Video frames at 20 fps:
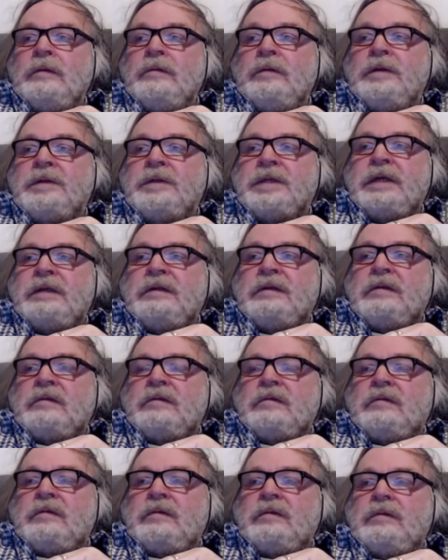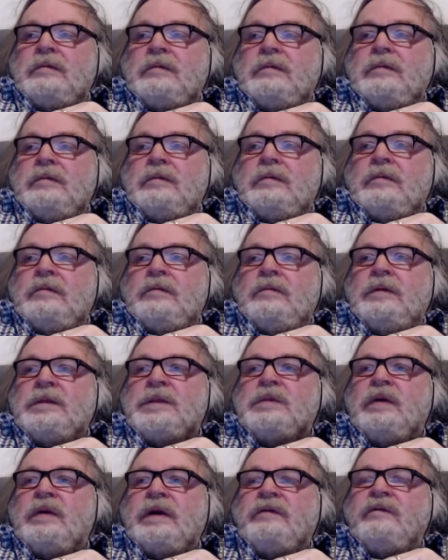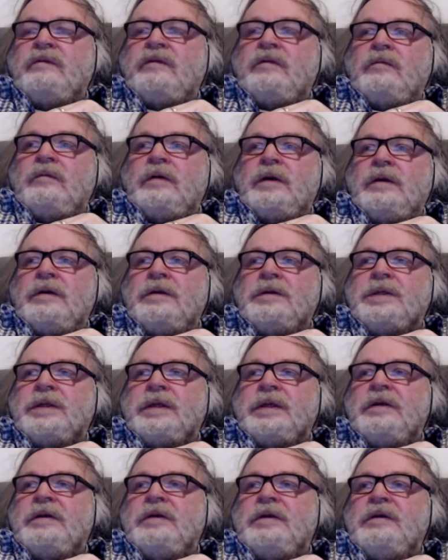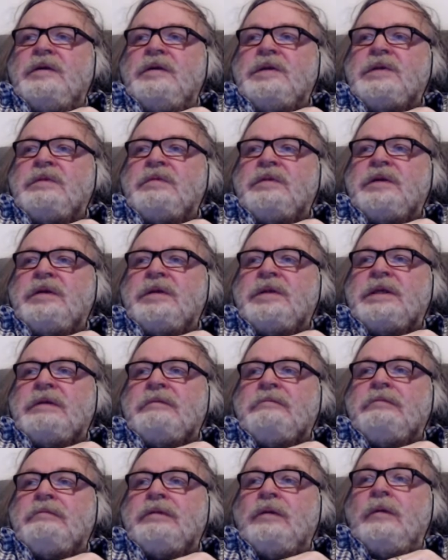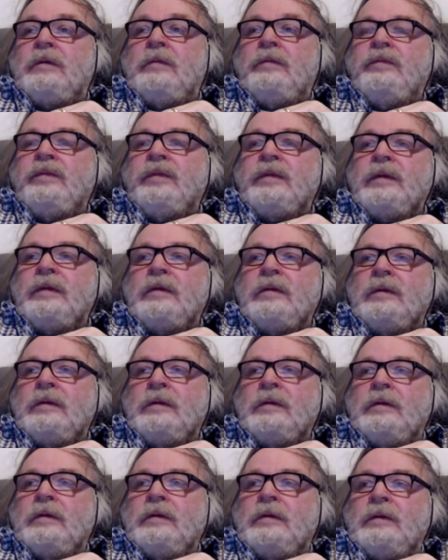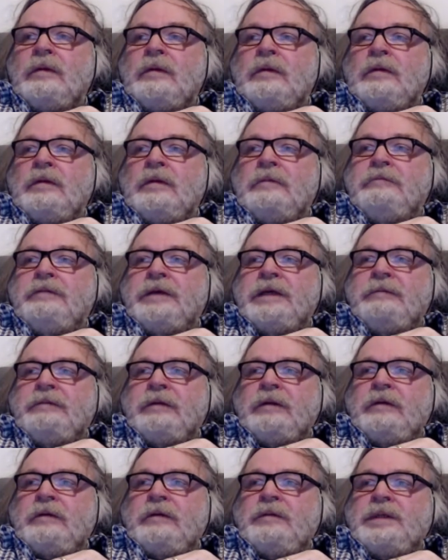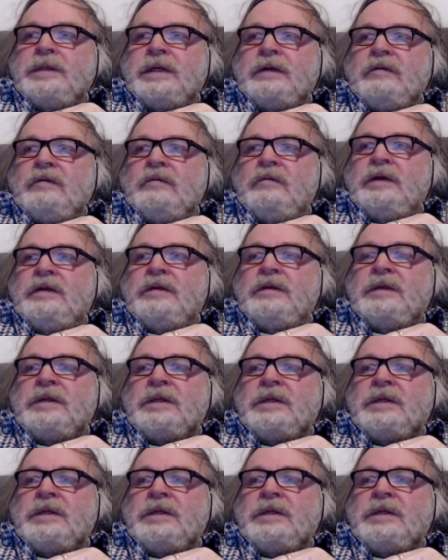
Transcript: And the tent was one of the words they used for the temple. The people who dealt with